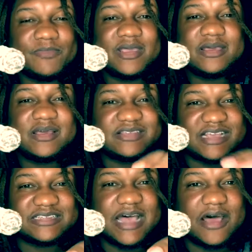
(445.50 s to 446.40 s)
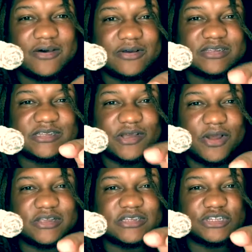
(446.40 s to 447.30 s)
Because that's how a cigar
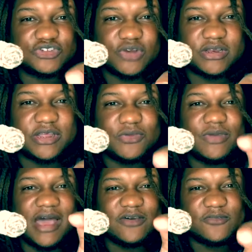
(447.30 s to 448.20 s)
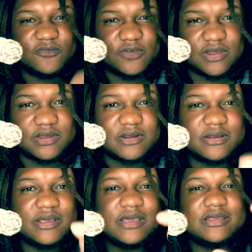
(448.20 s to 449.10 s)
is constructed. You got filler,
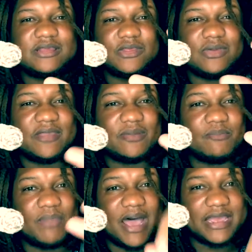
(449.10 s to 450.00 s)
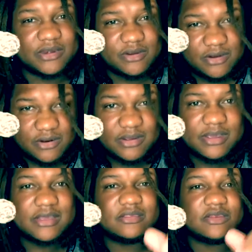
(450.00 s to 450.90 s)
then you got the binder,
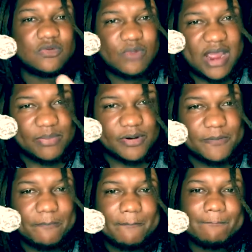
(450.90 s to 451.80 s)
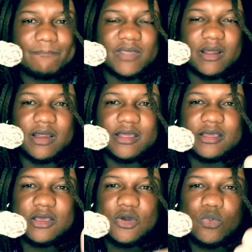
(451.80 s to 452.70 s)
and then the wrapper. All right.
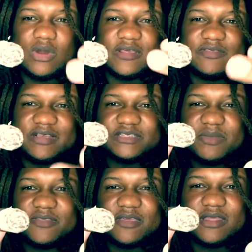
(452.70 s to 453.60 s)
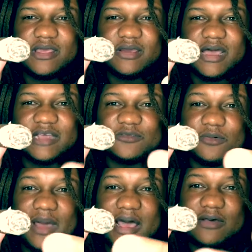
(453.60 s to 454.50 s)
Well, in this method here, guys, from
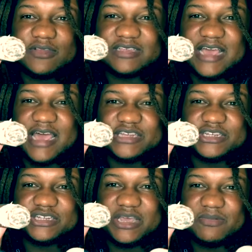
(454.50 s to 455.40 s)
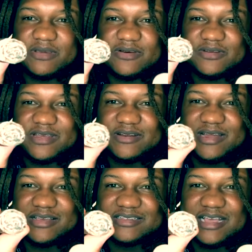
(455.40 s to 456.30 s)
how this ash is shaping on here and
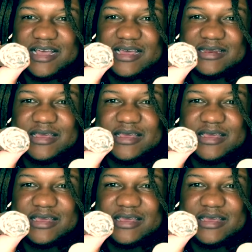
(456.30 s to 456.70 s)
outside,